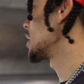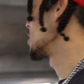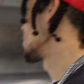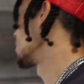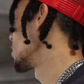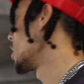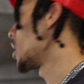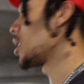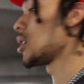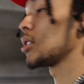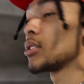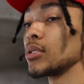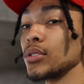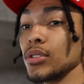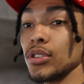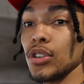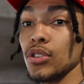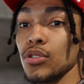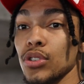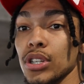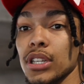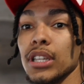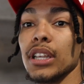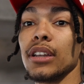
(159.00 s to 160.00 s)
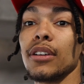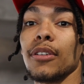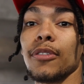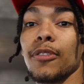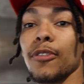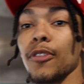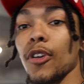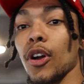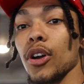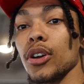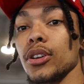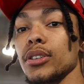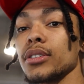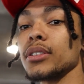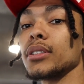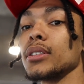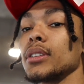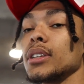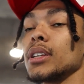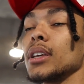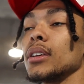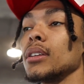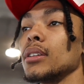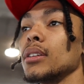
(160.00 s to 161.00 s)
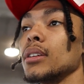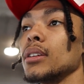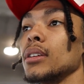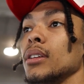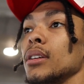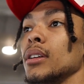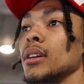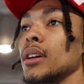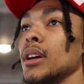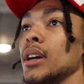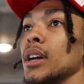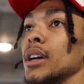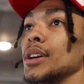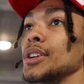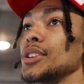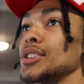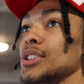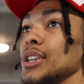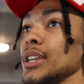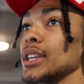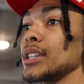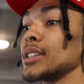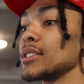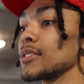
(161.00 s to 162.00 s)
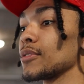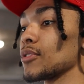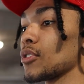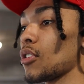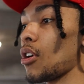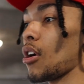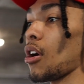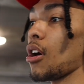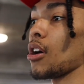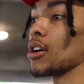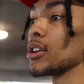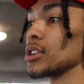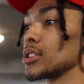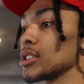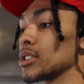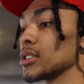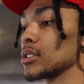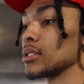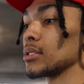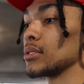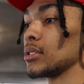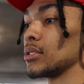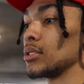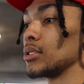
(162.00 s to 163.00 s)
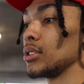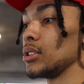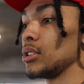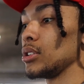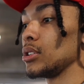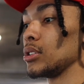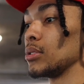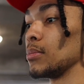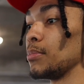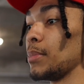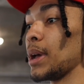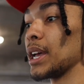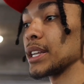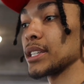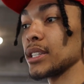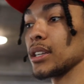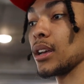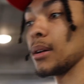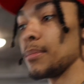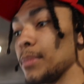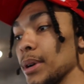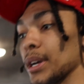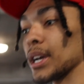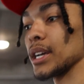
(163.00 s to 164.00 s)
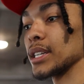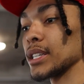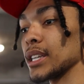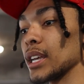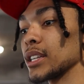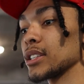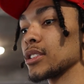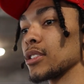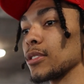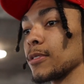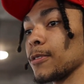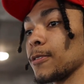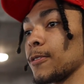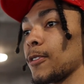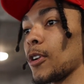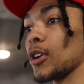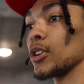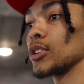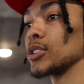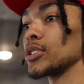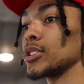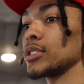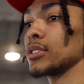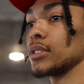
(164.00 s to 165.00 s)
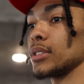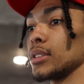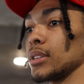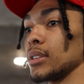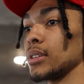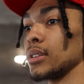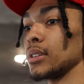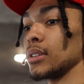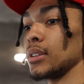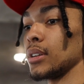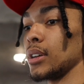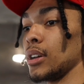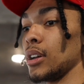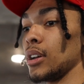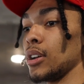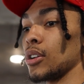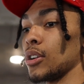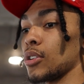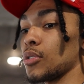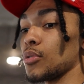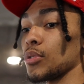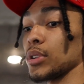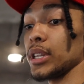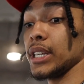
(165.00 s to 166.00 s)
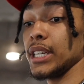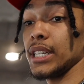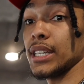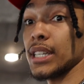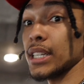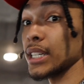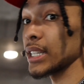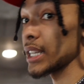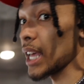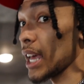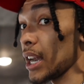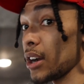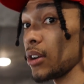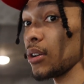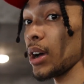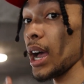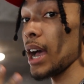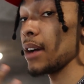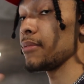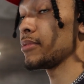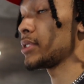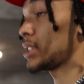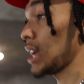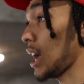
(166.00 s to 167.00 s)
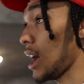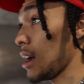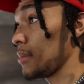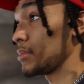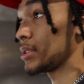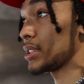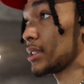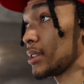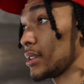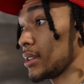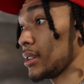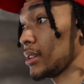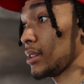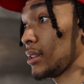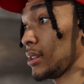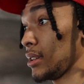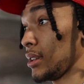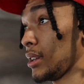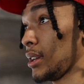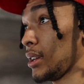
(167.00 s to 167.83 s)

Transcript: you know, usually the first gens of cars mess up because that's their first releases. They don't have time to